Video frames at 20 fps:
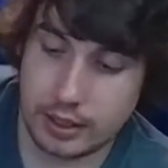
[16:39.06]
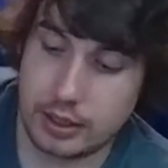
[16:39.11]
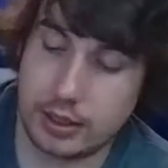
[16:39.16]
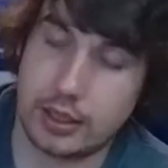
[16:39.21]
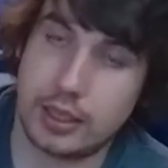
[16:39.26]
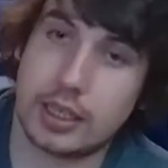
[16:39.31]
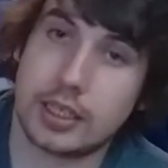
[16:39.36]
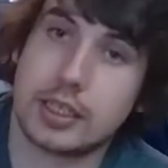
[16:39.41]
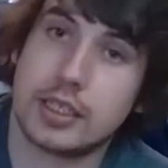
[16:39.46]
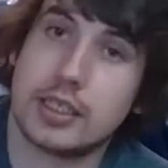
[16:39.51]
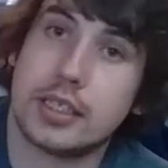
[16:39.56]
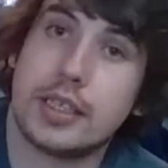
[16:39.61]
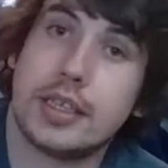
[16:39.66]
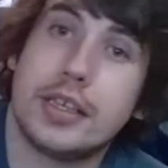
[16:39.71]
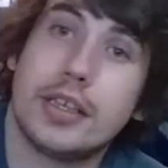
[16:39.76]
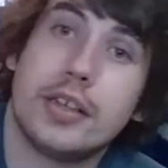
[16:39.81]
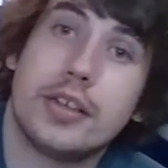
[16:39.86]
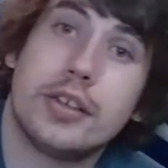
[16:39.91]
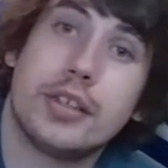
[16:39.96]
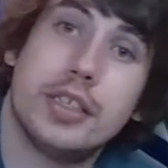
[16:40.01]
The next thing
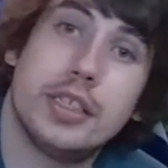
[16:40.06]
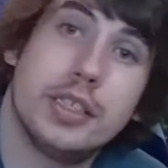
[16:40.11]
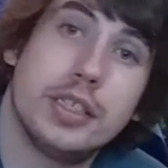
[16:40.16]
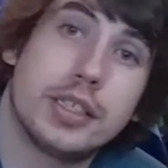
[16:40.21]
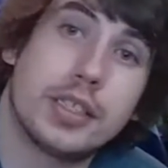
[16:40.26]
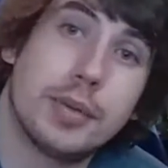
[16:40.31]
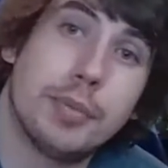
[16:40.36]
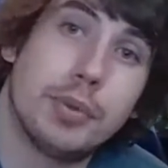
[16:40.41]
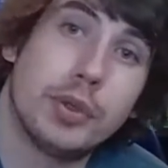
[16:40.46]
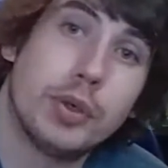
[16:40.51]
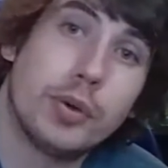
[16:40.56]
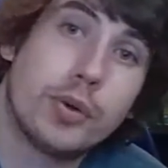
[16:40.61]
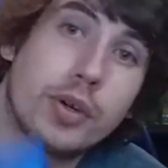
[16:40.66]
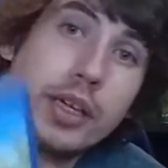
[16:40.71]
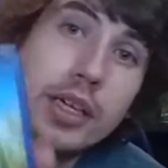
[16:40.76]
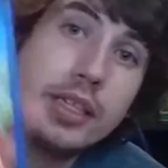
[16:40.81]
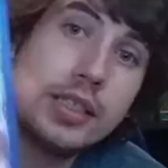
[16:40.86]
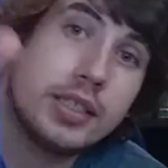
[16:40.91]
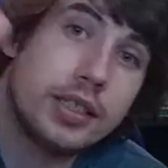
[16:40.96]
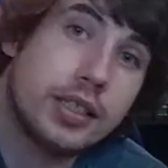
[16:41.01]
here is a
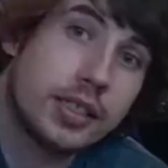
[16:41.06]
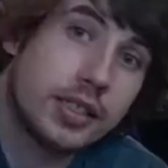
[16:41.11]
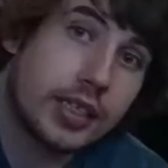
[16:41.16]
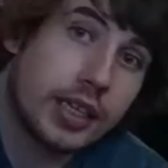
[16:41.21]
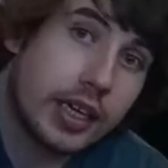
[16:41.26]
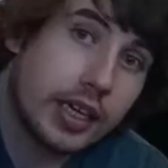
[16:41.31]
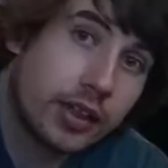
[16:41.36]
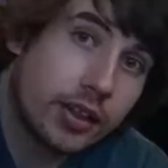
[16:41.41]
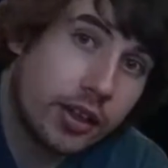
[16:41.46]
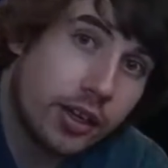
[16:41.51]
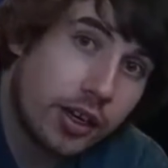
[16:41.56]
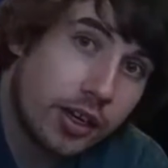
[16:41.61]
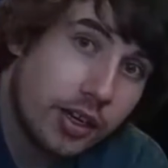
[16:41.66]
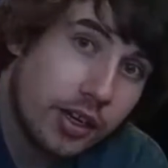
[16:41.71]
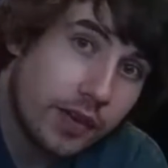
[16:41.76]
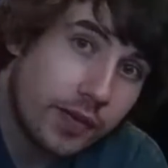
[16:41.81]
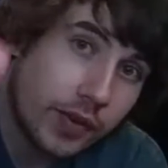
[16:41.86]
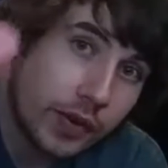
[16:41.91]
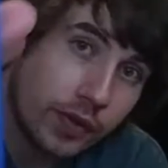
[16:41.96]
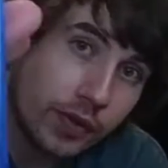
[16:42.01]
Blu-ray. It's The Sandlot.
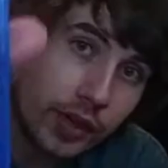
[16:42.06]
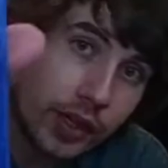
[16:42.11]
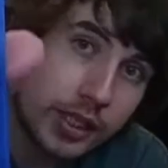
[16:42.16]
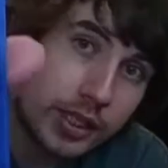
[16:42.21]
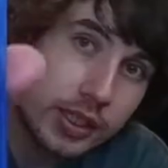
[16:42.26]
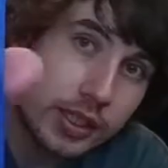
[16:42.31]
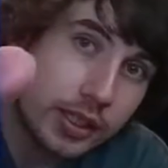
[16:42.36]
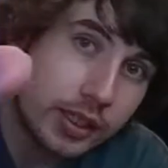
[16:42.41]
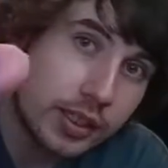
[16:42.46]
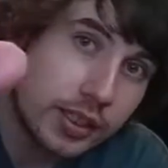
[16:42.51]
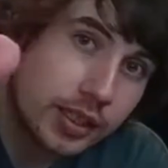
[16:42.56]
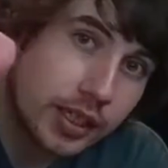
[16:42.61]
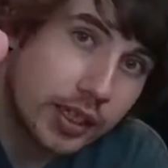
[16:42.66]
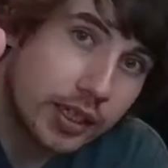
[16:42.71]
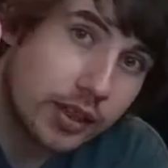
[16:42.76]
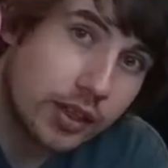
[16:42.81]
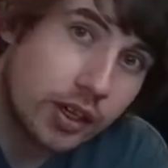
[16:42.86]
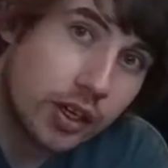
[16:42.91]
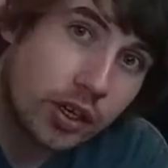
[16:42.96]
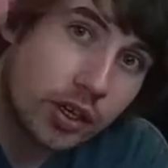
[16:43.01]
If you have not seen The
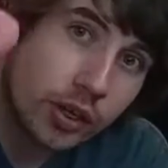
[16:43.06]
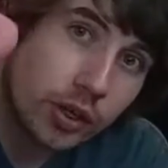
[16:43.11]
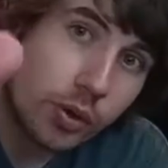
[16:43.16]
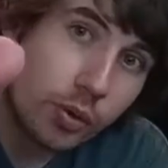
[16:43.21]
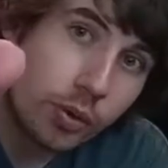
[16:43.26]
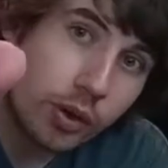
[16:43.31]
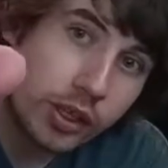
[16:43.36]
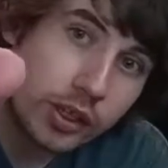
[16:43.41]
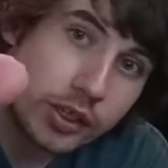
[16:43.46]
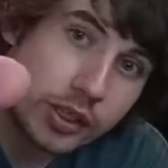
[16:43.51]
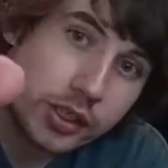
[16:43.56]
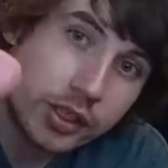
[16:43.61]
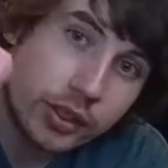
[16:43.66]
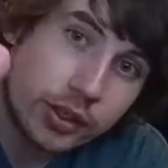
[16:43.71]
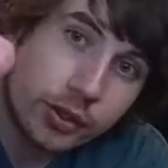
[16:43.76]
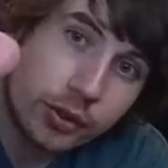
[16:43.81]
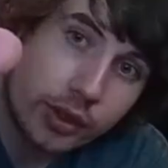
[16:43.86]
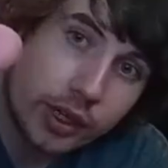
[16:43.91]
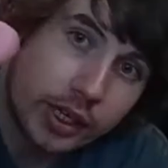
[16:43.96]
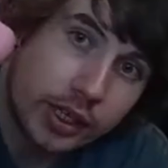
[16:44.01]
Sandlot, go watch it.
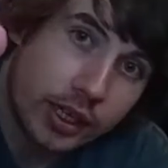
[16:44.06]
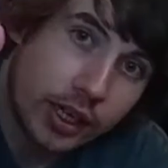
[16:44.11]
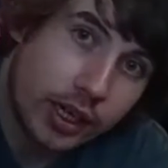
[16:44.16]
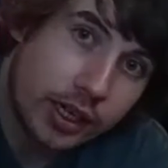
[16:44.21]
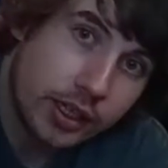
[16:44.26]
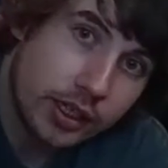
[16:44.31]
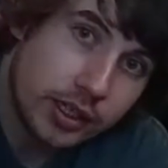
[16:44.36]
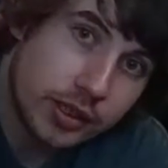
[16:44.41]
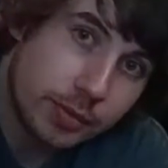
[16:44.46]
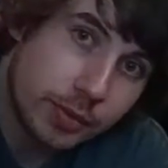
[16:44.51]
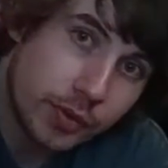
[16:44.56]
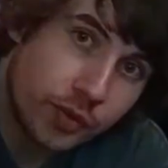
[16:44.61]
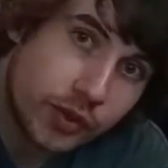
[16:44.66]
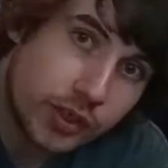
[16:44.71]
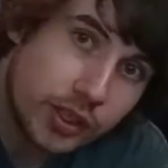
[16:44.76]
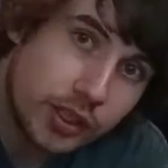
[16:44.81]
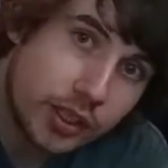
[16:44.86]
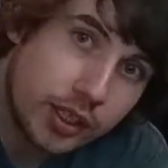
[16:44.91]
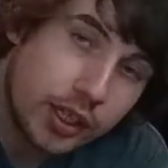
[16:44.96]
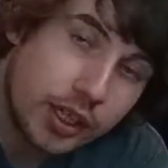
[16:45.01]
Great 90s
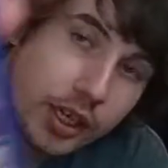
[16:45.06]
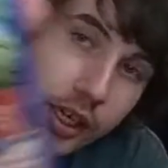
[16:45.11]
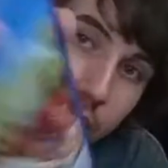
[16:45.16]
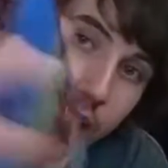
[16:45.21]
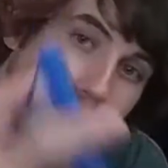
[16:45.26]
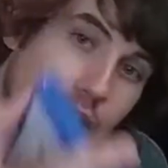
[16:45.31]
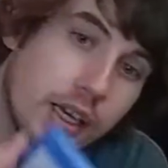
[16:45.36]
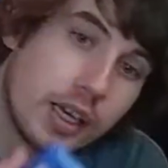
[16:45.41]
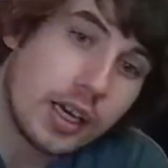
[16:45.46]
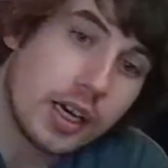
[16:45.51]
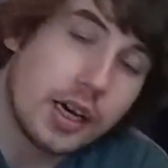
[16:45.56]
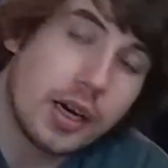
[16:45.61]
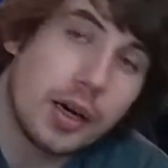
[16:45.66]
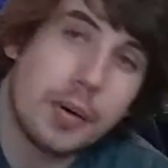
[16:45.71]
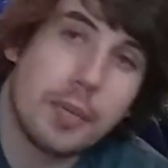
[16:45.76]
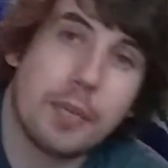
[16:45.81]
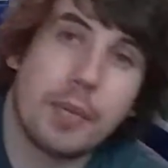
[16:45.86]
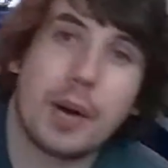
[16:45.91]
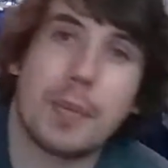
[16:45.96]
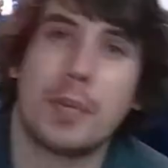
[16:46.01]
movie.
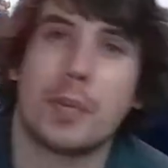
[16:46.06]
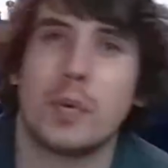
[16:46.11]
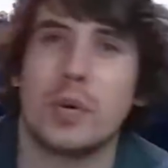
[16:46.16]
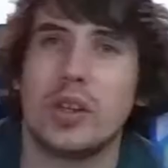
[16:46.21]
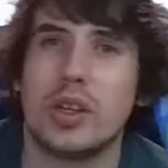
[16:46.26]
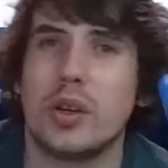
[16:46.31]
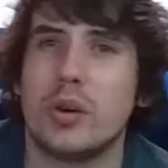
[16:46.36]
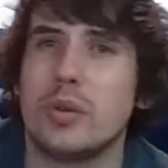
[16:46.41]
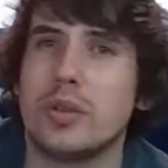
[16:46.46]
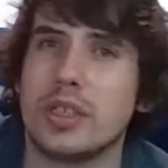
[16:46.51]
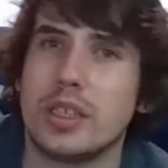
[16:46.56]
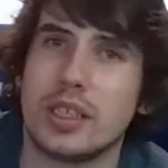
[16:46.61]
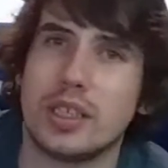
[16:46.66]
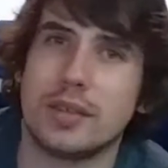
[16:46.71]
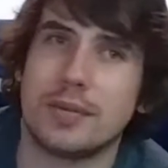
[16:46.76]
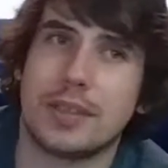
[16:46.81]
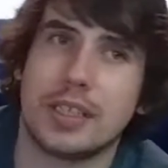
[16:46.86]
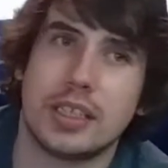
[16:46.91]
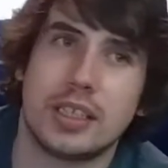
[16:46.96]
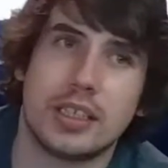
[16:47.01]
I'm really only
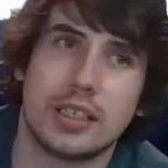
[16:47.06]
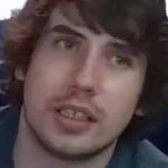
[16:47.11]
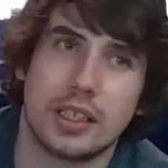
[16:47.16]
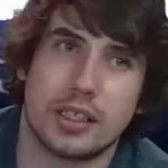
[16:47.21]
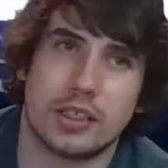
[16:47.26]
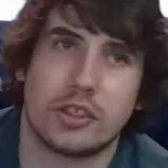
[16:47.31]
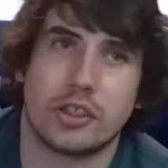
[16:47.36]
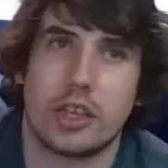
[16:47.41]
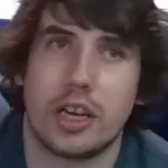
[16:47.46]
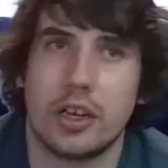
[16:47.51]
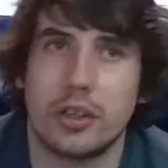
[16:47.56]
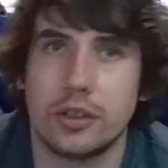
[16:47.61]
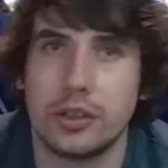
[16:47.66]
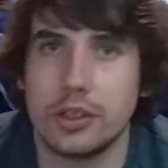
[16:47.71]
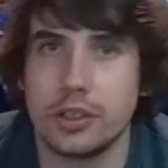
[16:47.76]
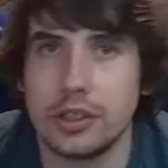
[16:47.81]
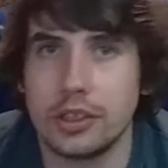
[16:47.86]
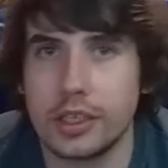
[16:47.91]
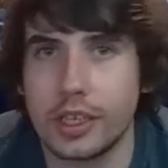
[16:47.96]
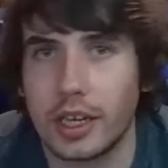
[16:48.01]
getting like
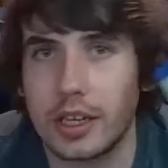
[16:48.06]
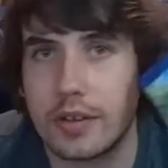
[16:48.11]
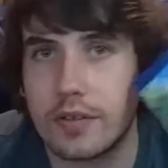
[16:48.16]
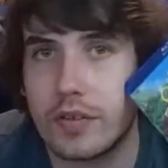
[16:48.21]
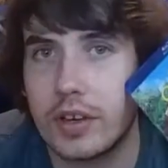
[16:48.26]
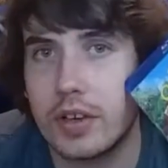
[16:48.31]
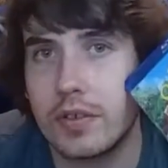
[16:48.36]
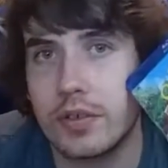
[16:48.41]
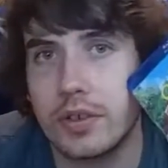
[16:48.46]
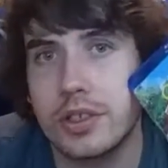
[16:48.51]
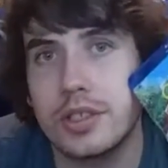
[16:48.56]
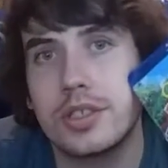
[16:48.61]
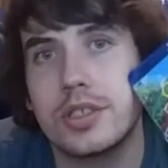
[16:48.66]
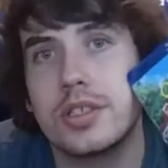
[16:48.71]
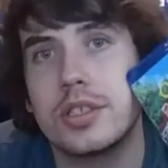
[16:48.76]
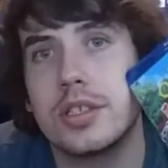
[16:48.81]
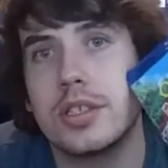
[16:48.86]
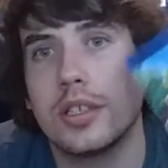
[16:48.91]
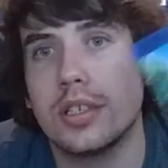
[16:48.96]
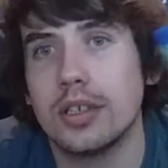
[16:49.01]
childhood kind of
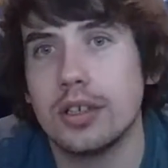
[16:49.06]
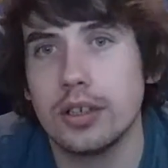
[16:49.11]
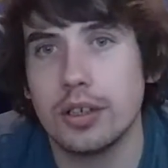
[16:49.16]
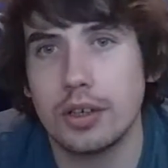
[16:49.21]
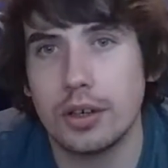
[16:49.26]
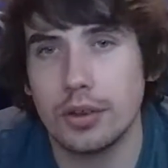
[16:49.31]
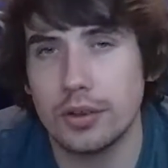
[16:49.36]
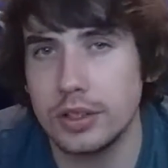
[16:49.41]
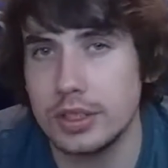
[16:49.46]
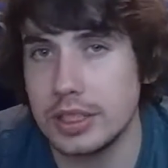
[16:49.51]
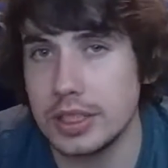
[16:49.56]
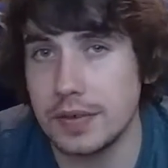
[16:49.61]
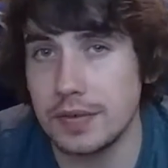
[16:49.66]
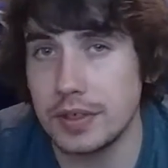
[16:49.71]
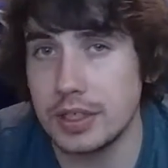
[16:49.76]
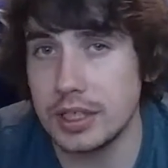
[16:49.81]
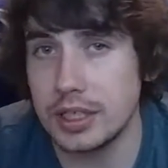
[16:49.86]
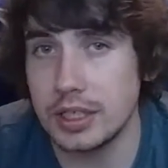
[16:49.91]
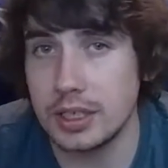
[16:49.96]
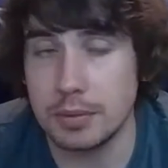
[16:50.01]
favorites on the
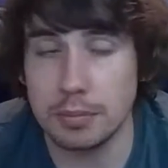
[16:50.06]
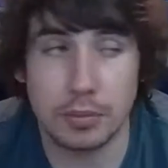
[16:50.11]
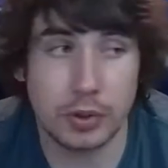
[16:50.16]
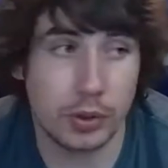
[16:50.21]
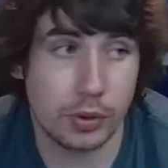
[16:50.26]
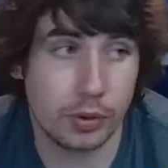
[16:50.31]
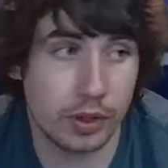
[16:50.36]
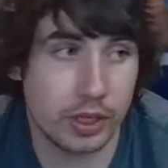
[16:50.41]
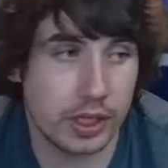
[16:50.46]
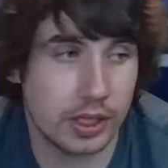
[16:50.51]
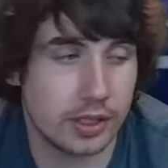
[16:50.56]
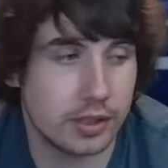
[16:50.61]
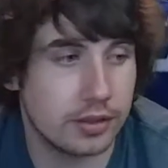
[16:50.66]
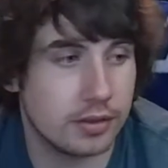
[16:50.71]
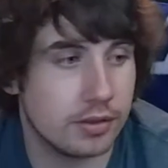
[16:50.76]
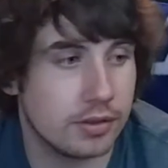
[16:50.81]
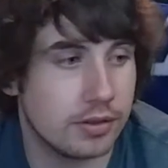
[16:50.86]
DVD and Blu-ray